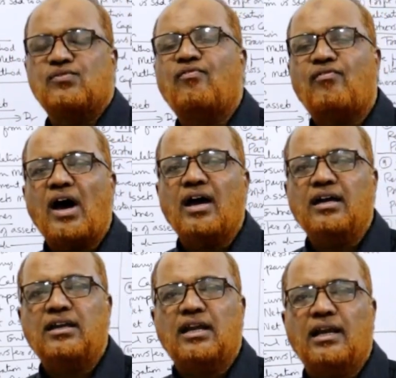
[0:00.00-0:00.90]

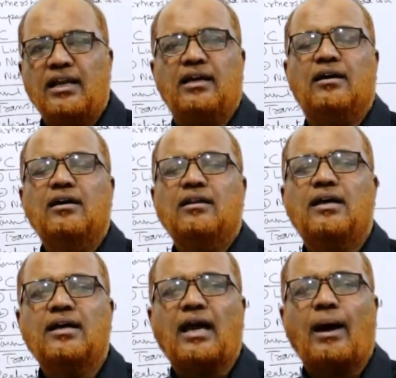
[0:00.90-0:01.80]
finally
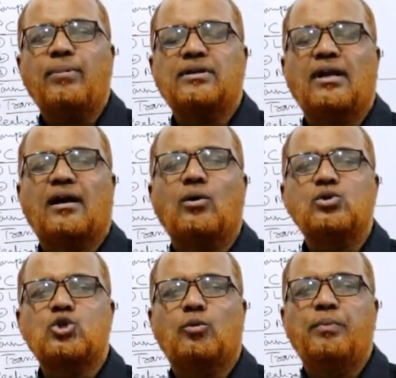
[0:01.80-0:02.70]
the capital
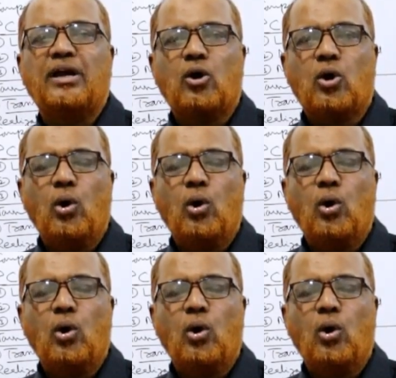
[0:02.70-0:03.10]
account should be